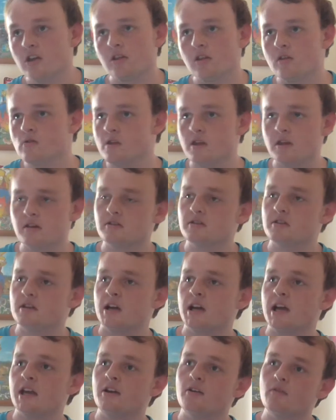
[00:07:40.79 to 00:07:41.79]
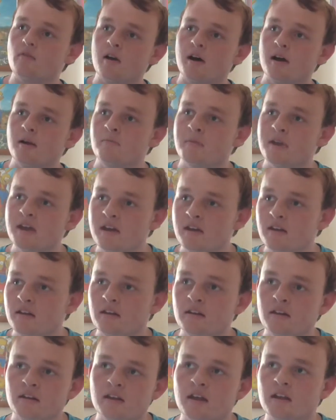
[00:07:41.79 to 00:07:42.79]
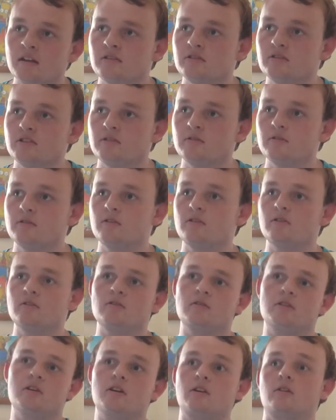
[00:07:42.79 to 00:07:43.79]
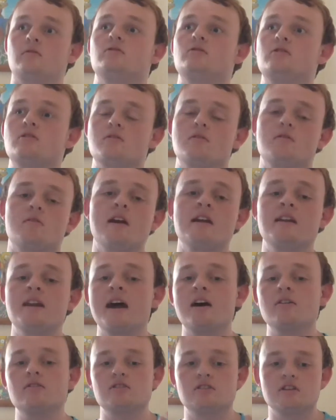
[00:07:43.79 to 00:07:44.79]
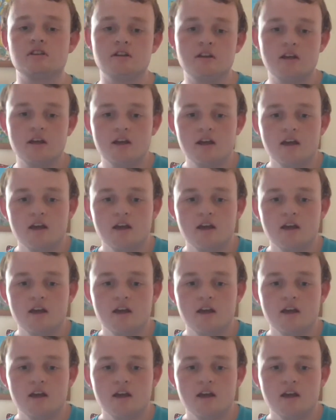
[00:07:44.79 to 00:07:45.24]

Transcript: Yulia sang in Crimea, and then she couldn't go to Ukraine, now she